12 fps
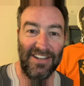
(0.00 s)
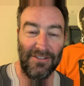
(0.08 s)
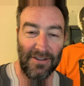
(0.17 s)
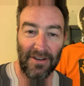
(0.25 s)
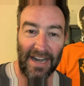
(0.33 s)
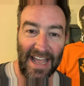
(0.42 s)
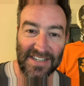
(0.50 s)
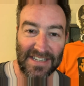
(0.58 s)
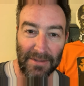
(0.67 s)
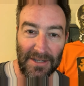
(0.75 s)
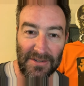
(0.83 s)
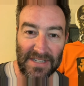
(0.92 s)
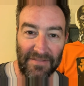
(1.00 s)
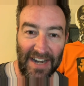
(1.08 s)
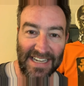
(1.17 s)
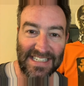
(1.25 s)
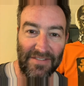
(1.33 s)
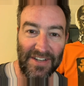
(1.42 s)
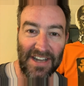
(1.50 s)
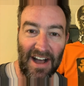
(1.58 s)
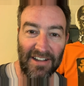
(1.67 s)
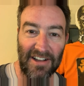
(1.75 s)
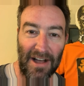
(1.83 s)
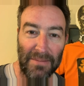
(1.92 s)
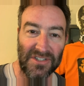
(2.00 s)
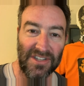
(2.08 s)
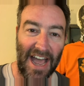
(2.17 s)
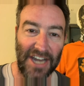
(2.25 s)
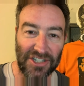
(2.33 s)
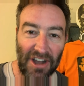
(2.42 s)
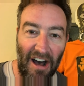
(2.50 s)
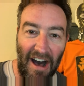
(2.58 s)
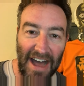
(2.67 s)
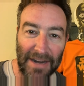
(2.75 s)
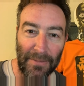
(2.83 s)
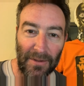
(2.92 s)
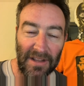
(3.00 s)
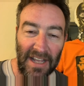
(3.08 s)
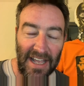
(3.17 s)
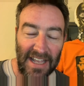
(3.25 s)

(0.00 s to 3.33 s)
You can go to sw7x7.com/audible,